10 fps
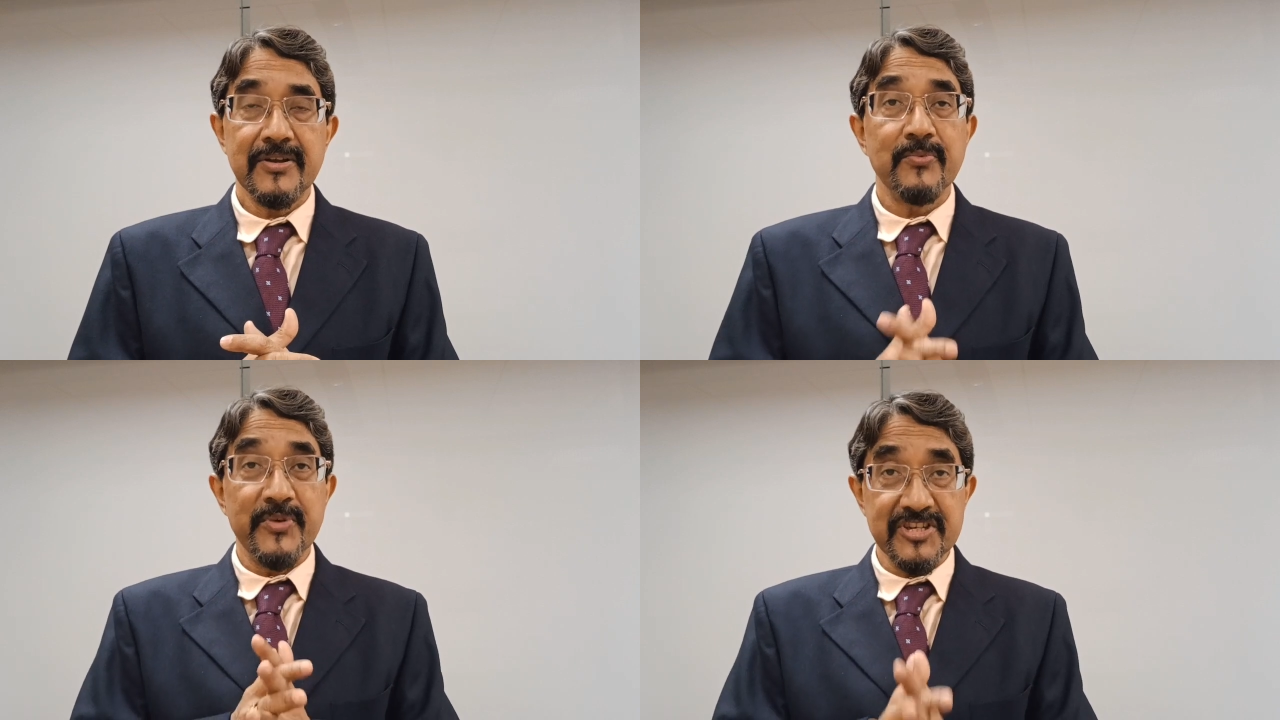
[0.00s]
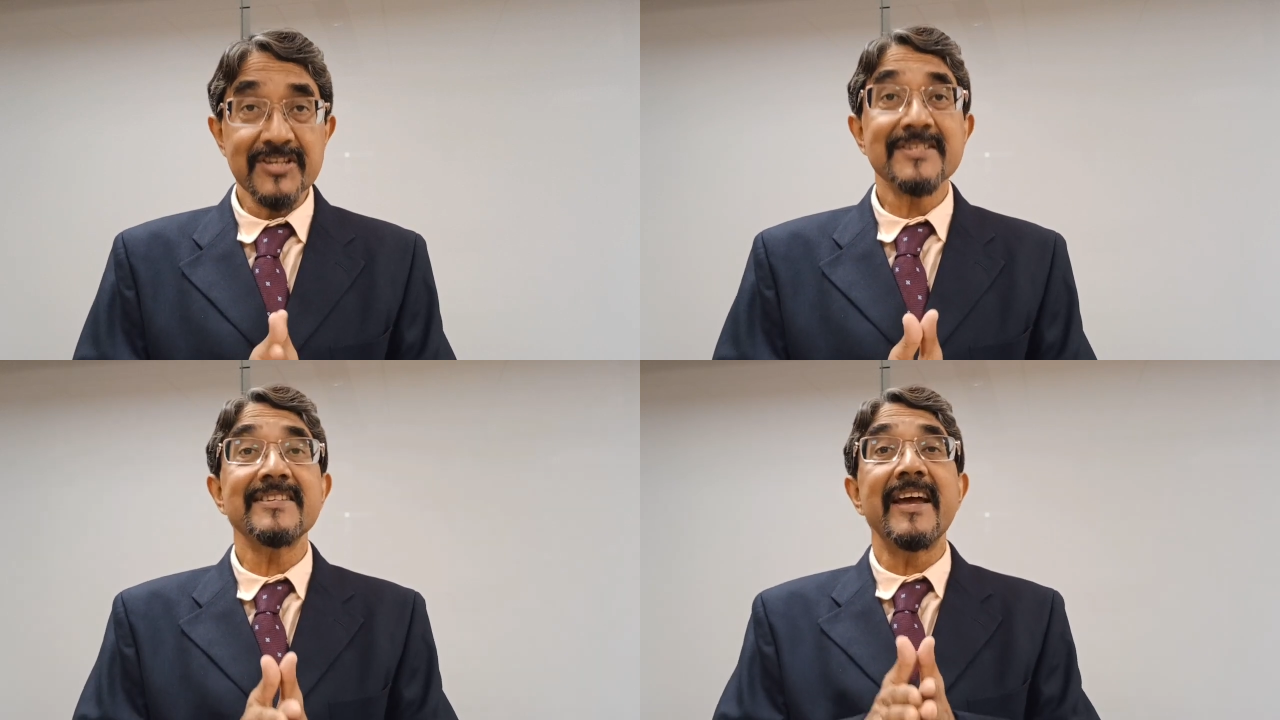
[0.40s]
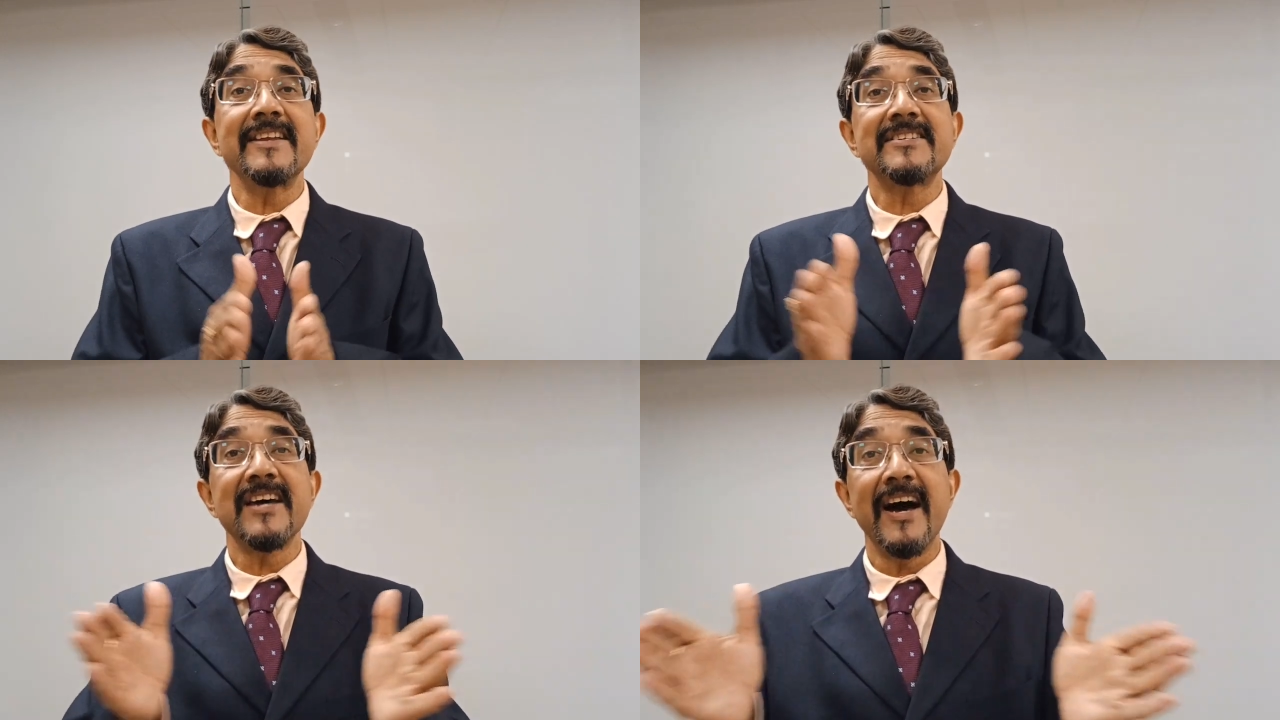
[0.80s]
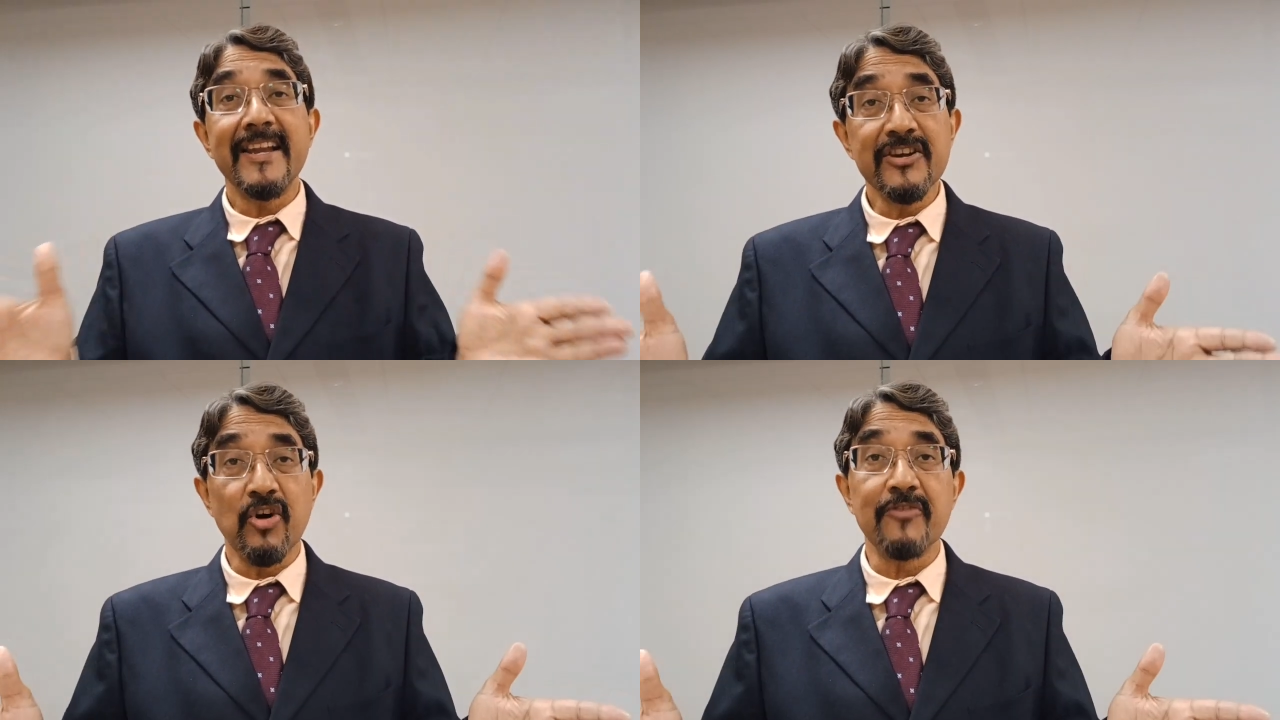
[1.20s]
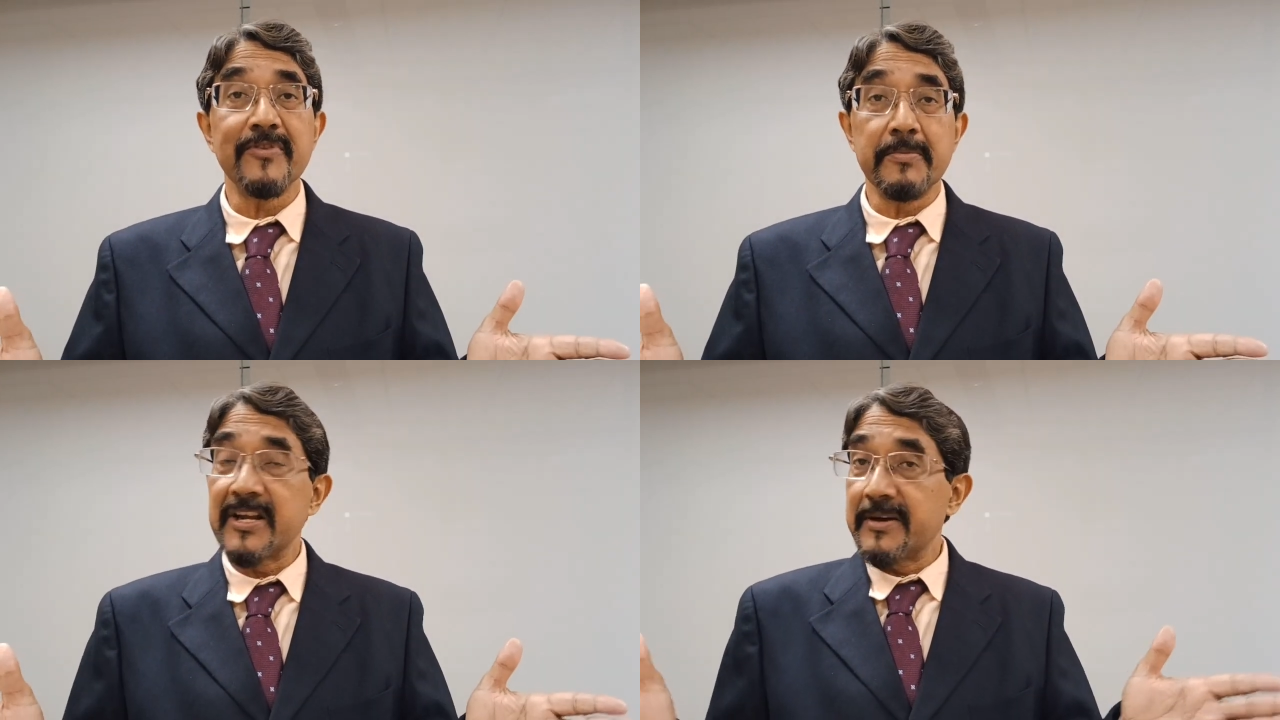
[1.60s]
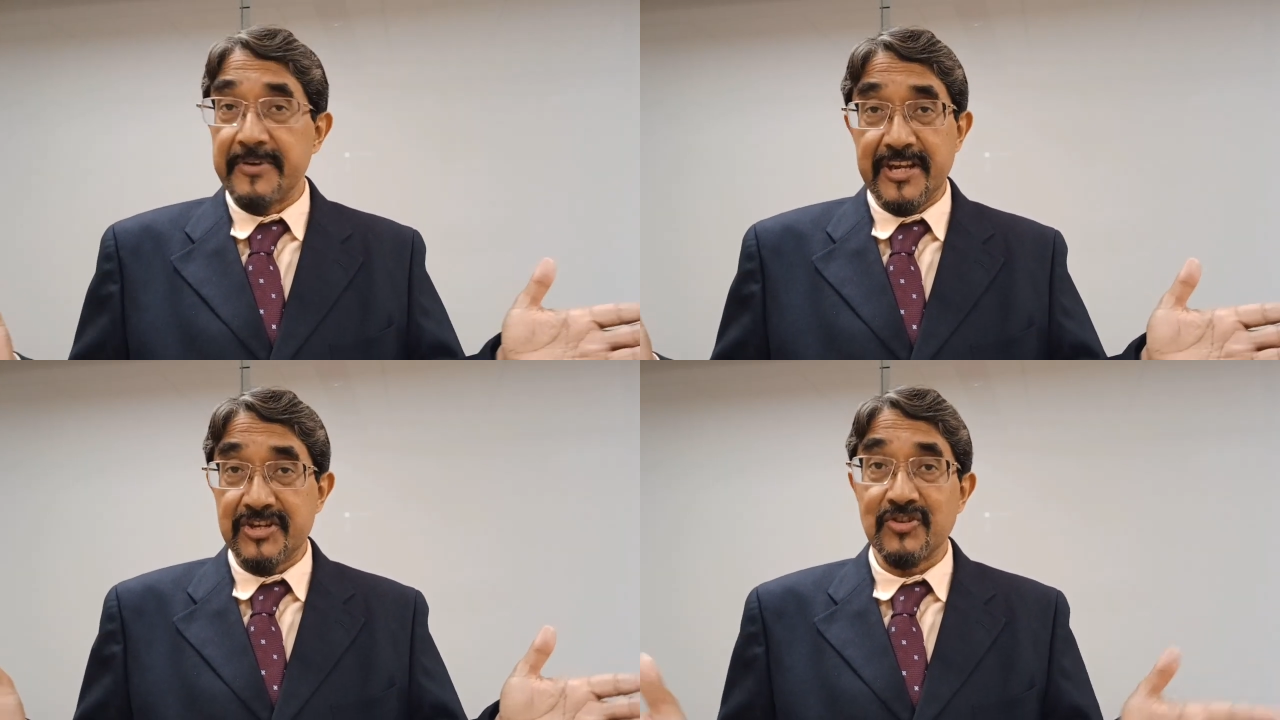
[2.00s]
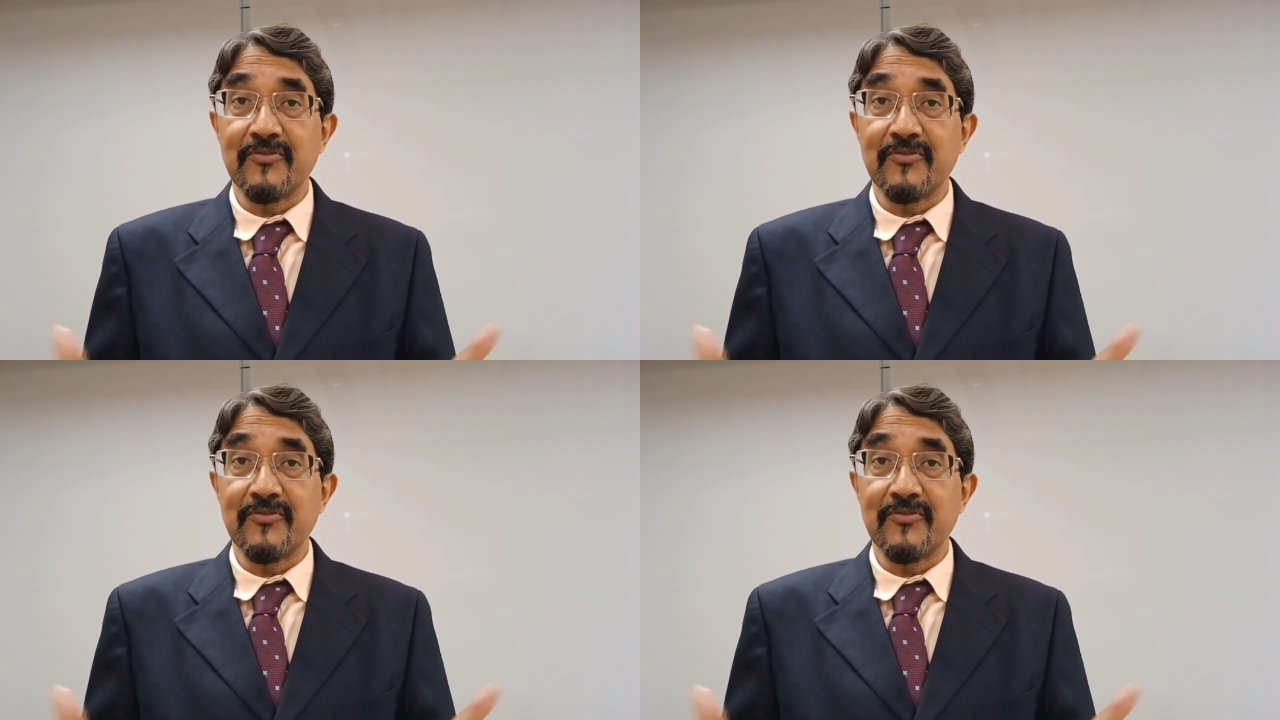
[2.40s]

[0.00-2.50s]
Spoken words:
which is entirely non-verbal communication,